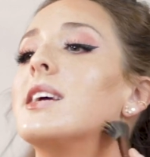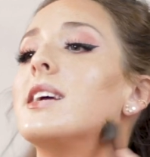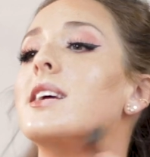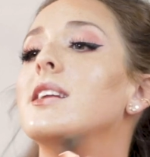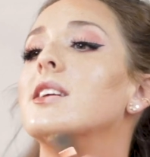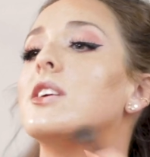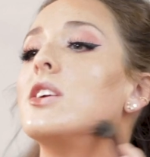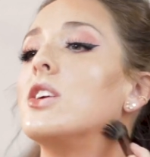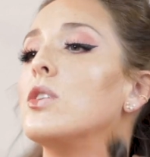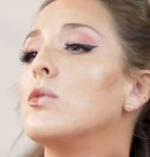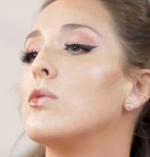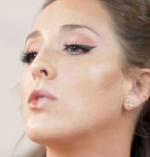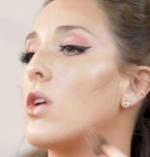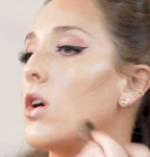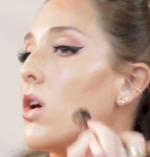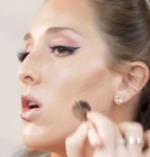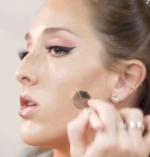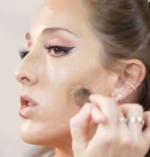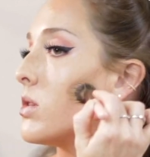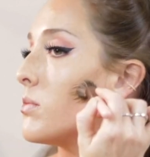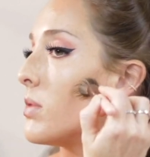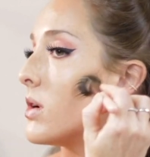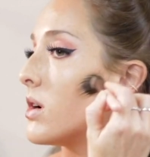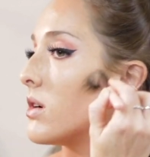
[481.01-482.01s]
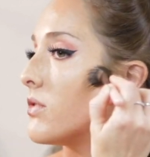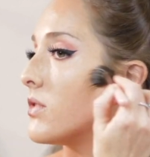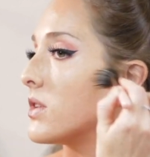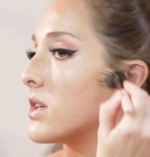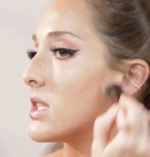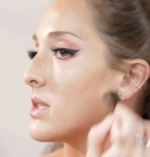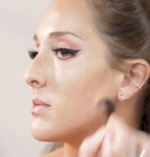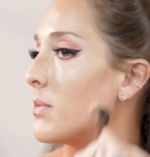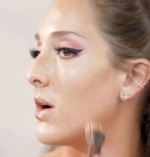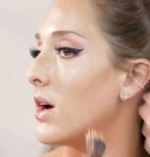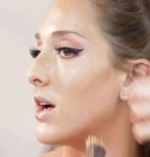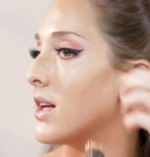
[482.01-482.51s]
hitting you in all the perfect
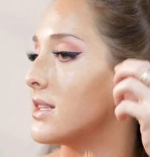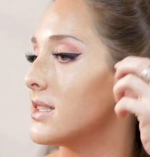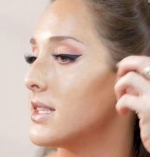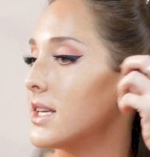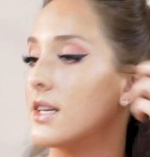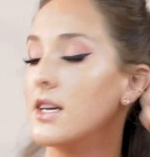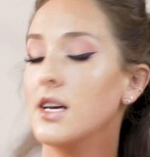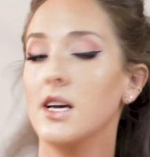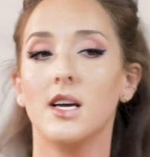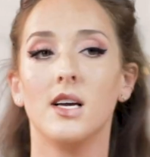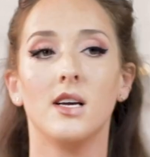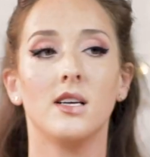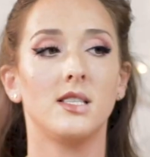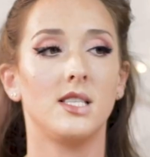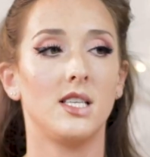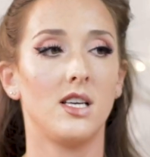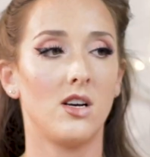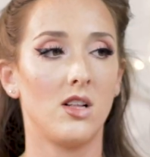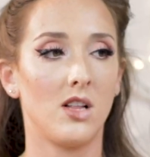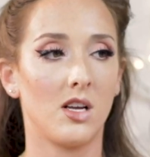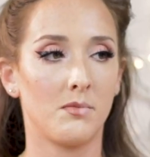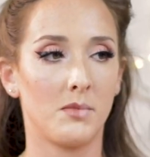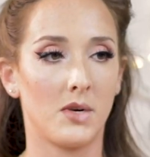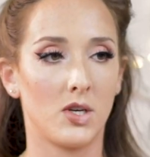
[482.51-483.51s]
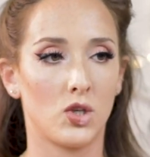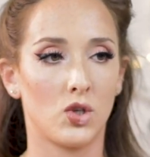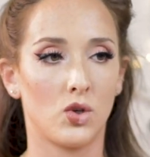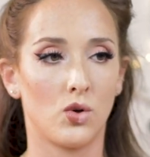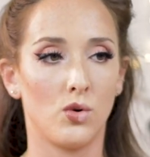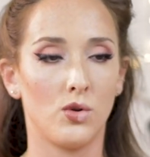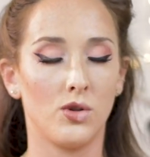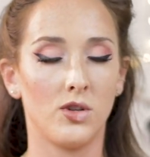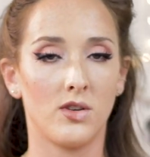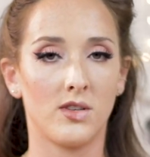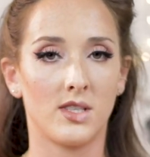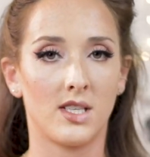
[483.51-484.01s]
spots. Like, see how like my
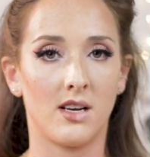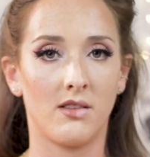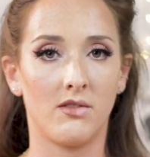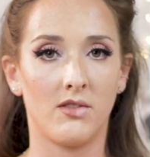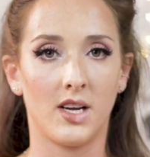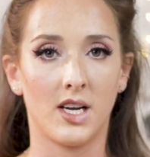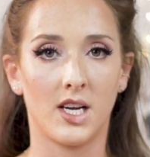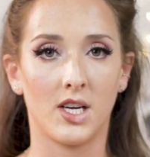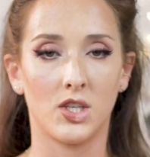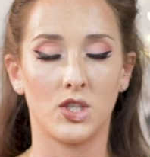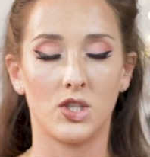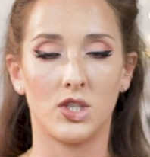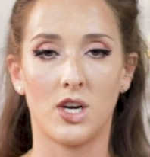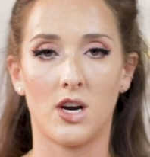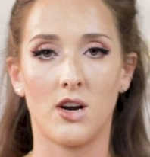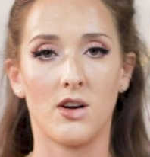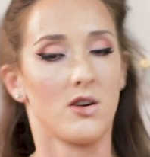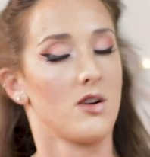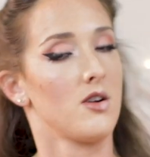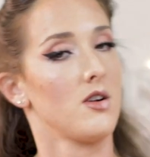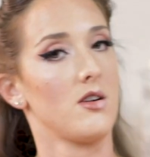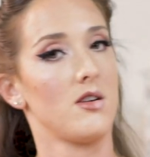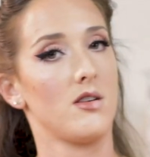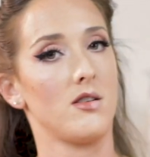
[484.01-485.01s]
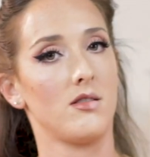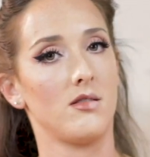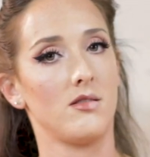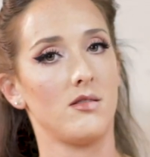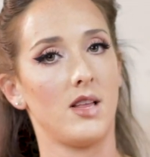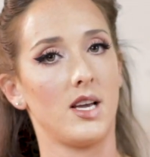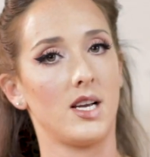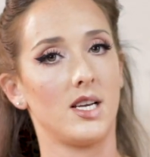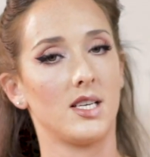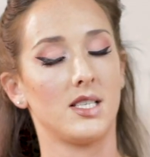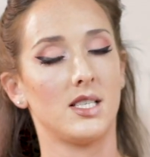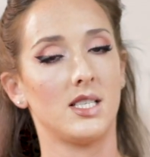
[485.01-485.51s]
shoulders have like a darker,
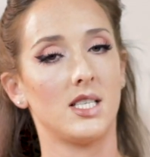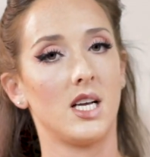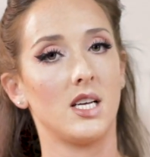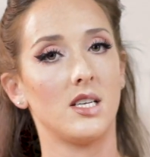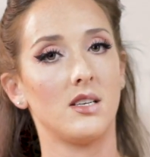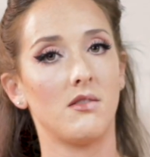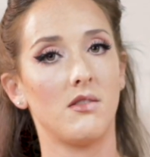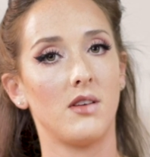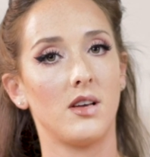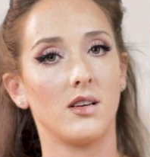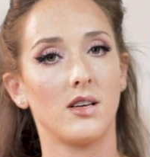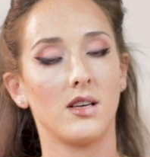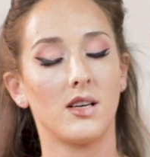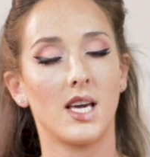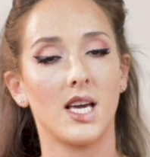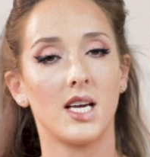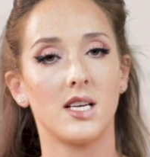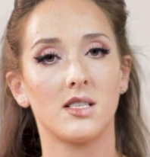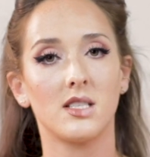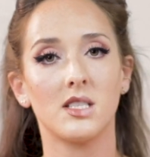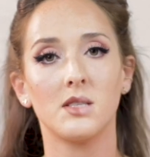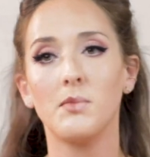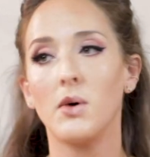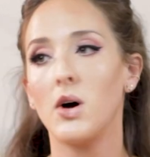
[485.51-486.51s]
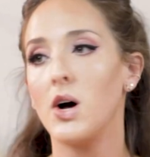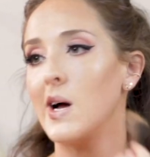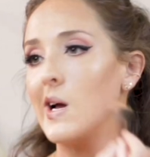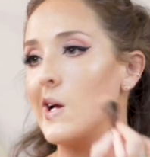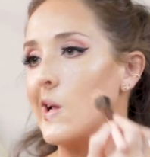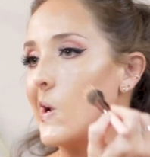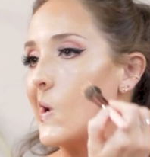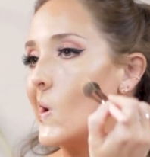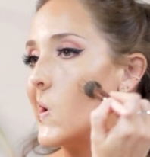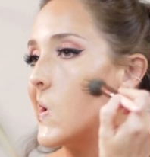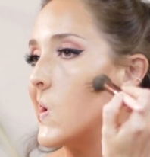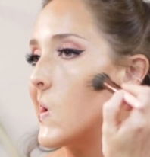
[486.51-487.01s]
like a sun-kissed
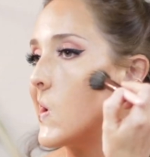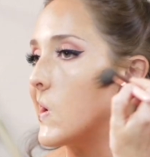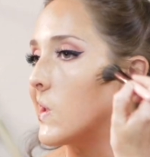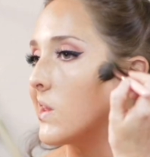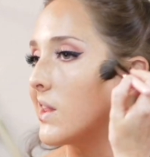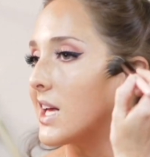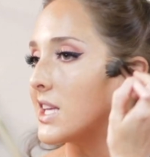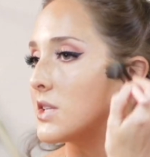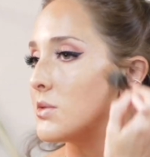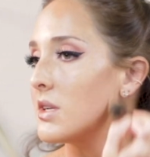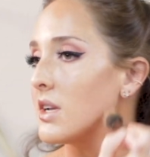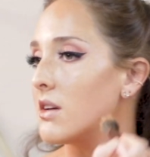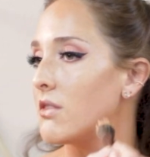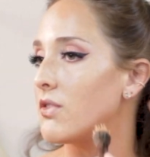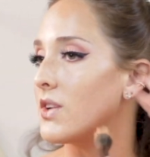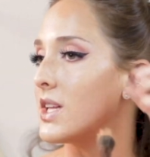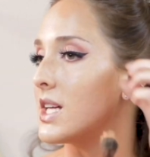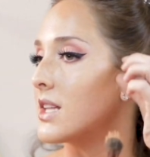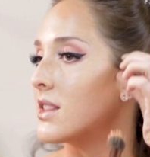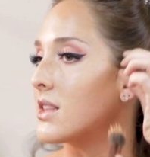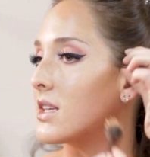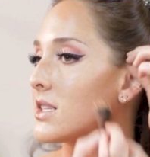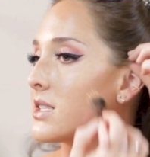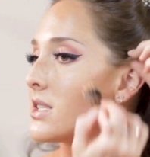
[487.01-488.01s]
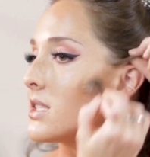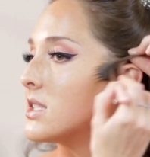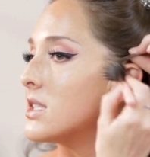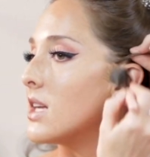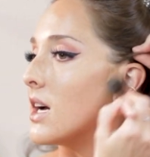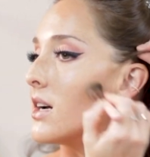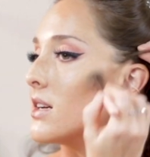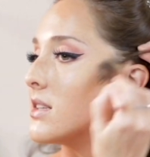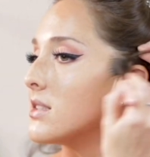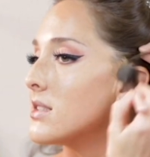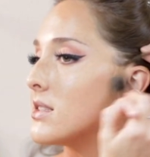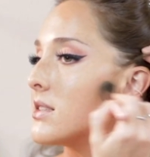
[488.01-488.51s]
spot? That's what I feel like this
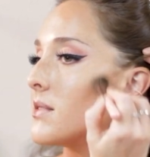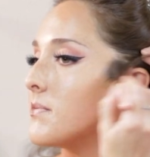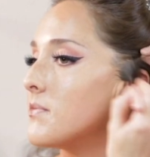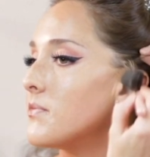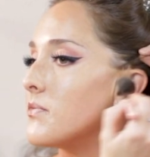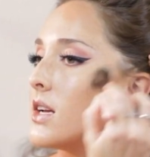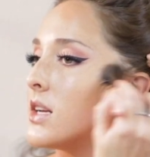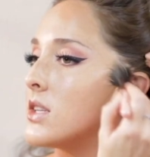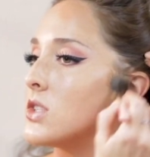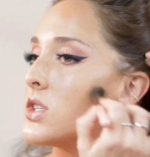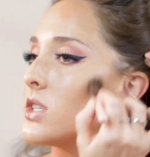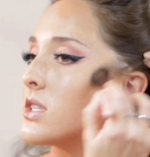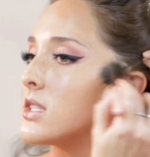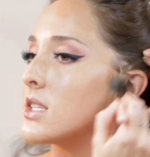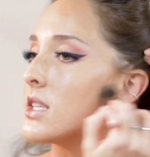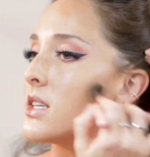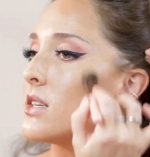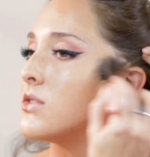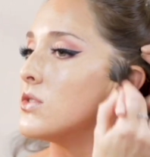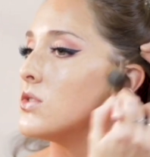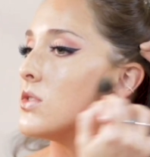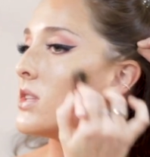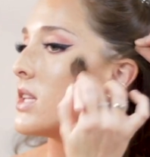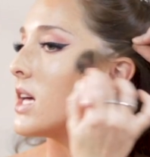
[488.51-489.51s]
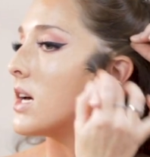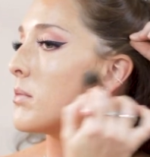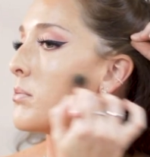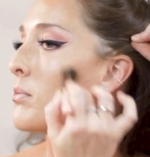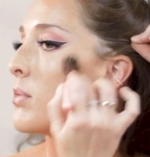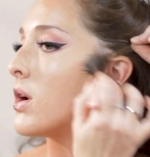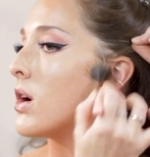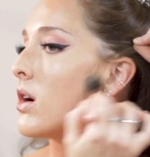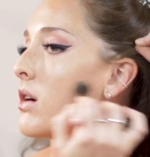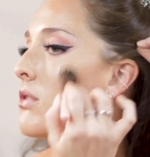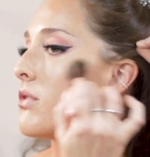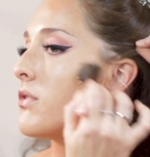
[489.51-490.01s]
does. It just gives you that
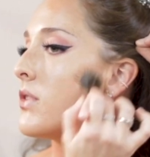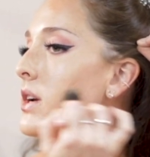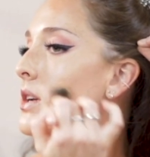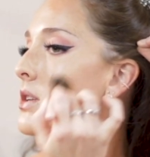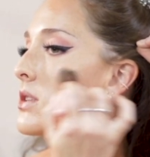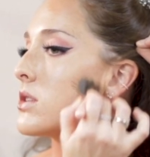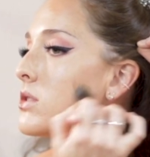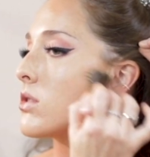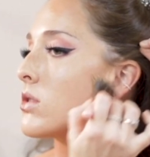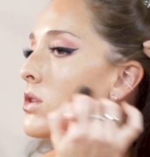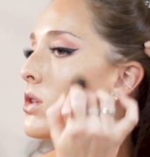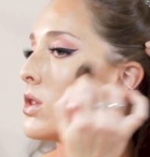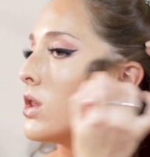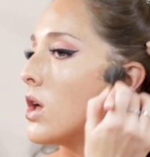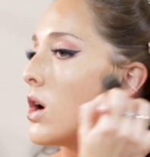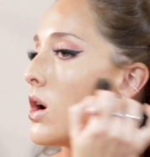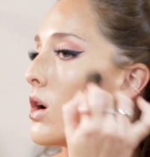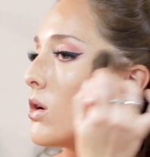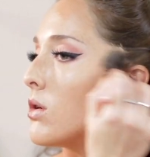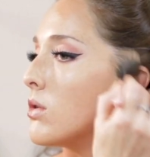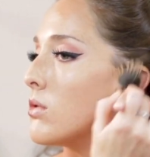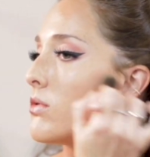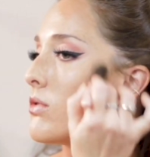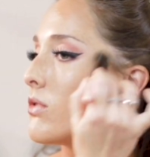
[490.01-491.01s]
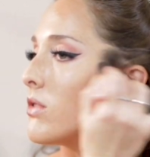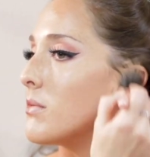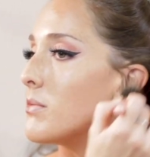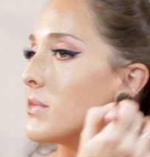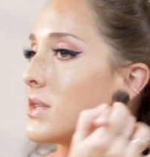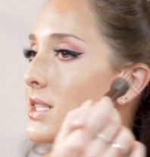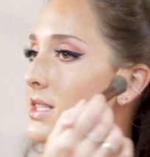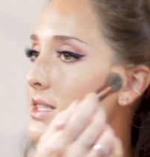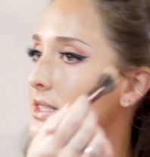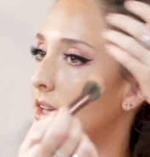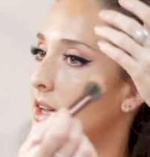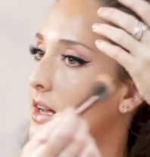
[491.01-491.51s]
perfect glow from
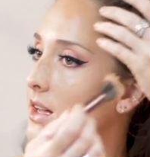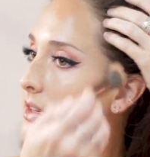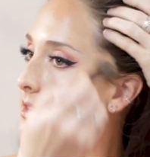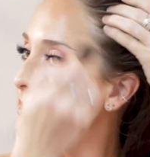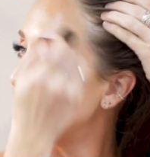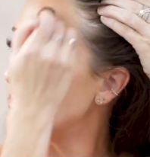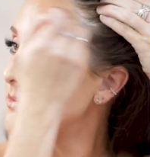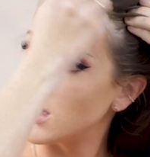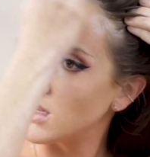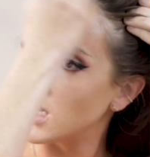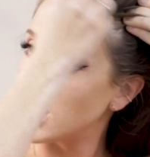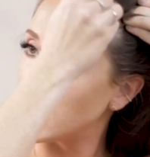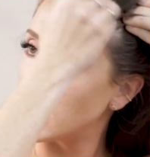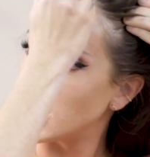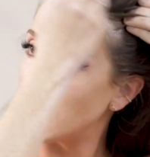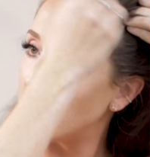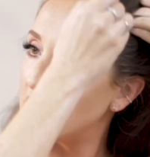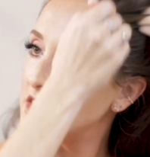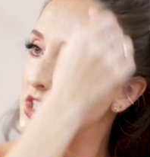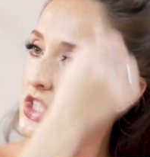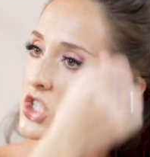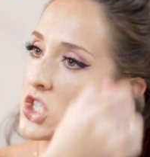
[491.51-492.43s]
the sun, and I